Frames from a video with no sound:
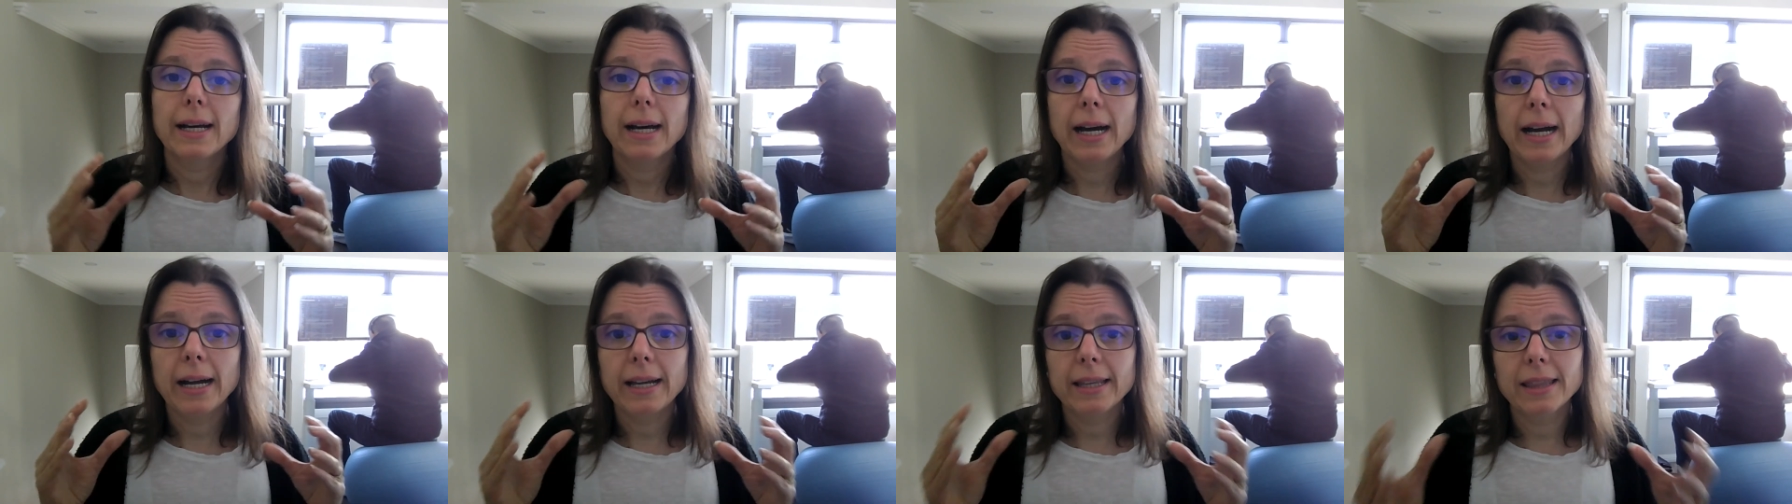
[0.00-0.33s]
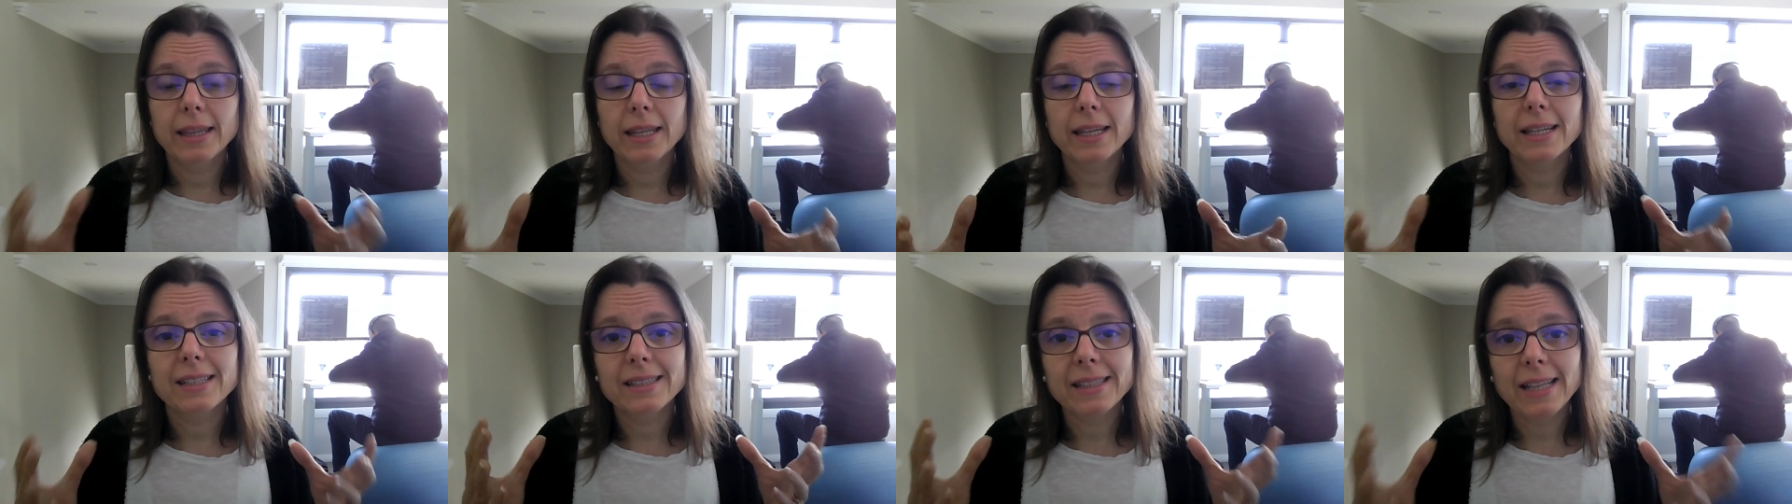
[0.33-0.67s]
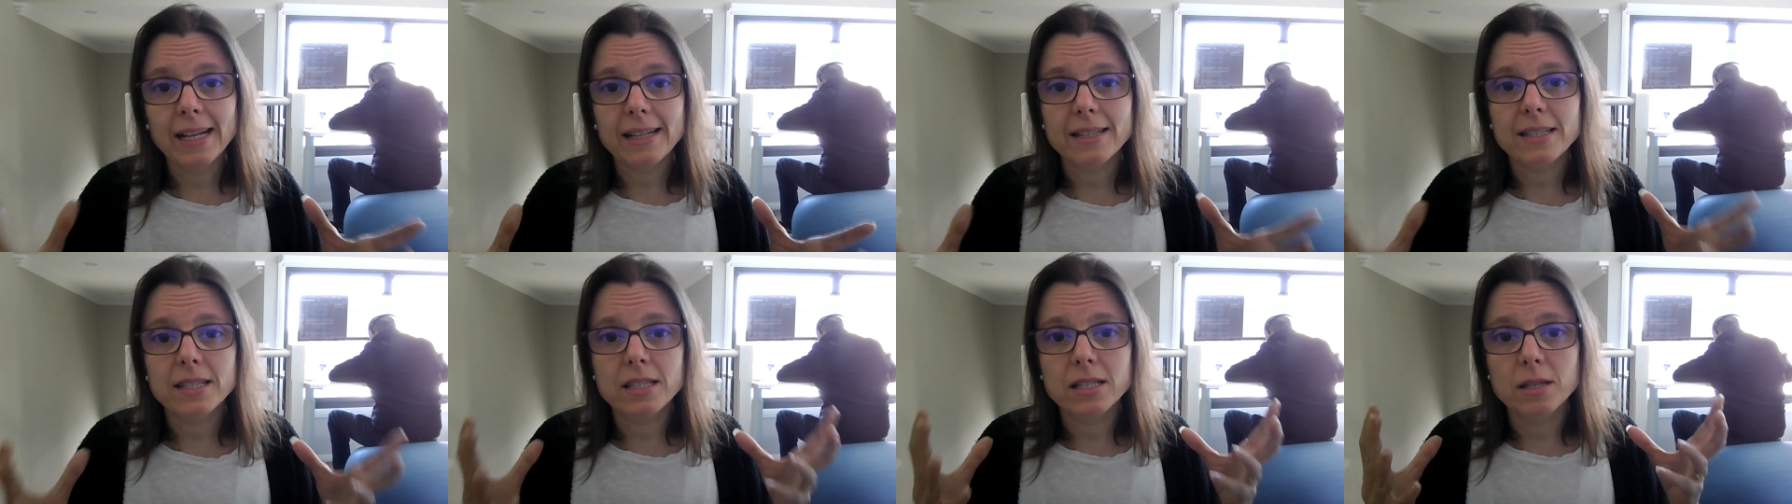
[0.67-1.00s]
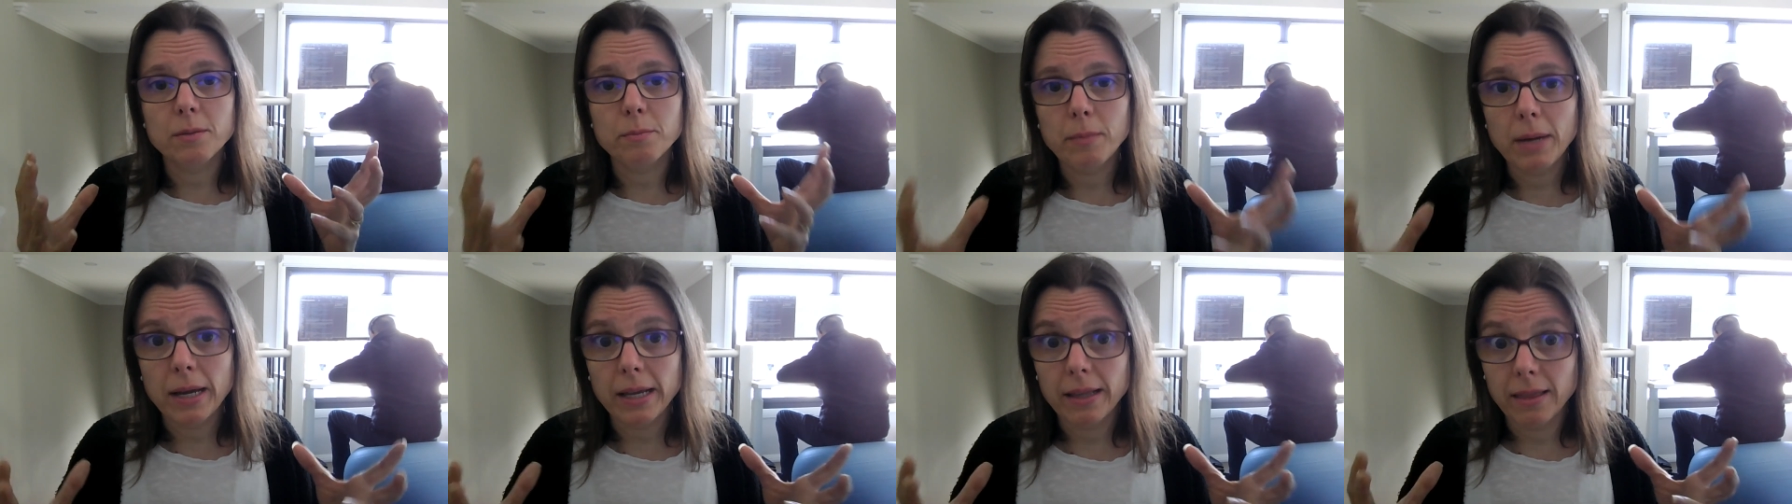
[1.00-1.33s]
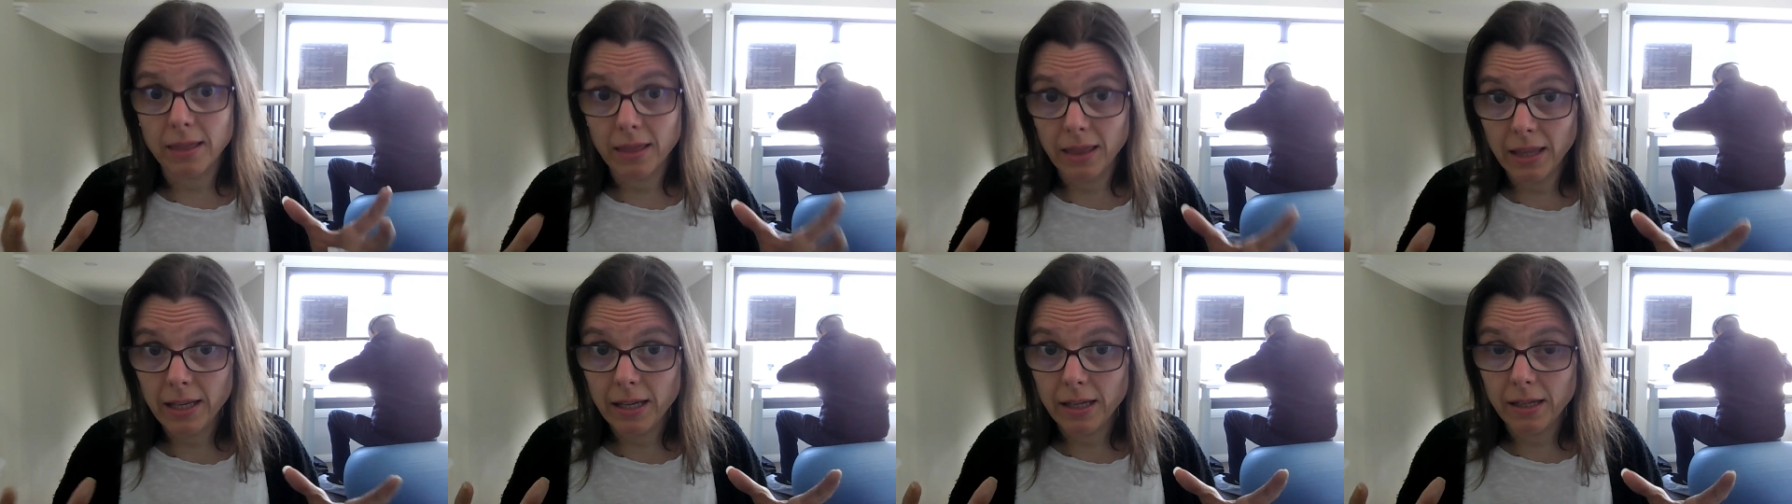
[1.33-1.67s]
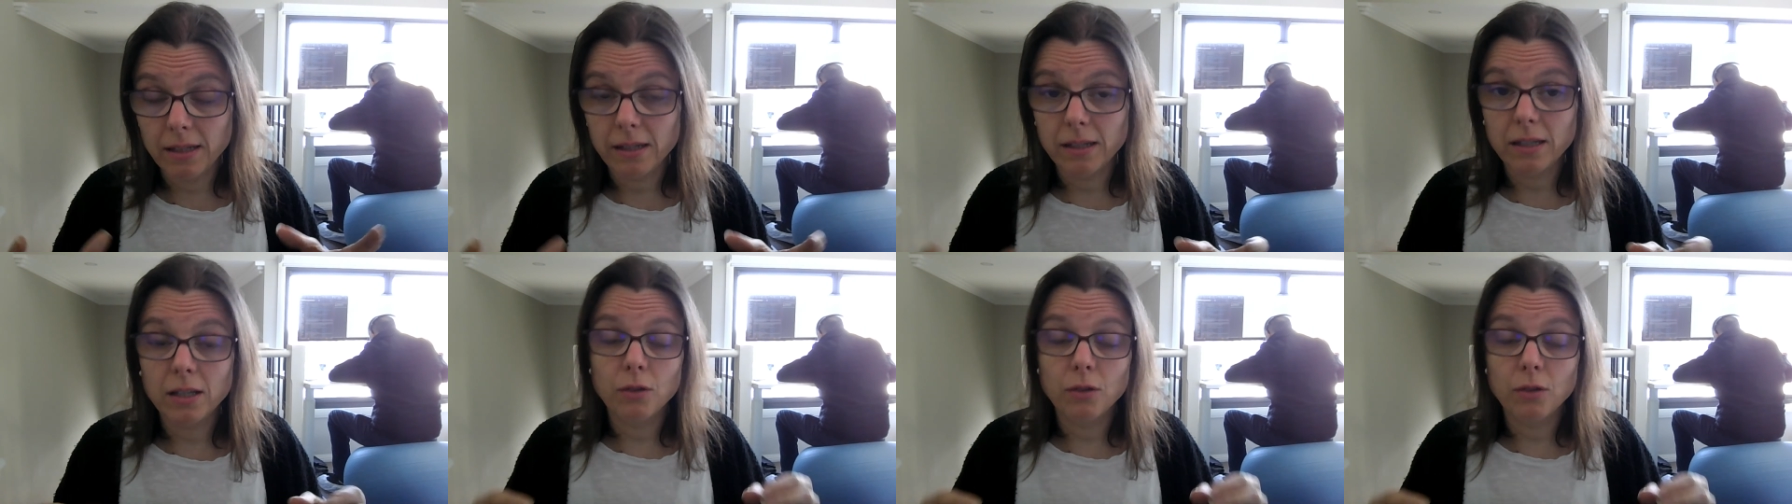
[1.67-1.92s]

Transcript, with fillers: I think that's the main thing.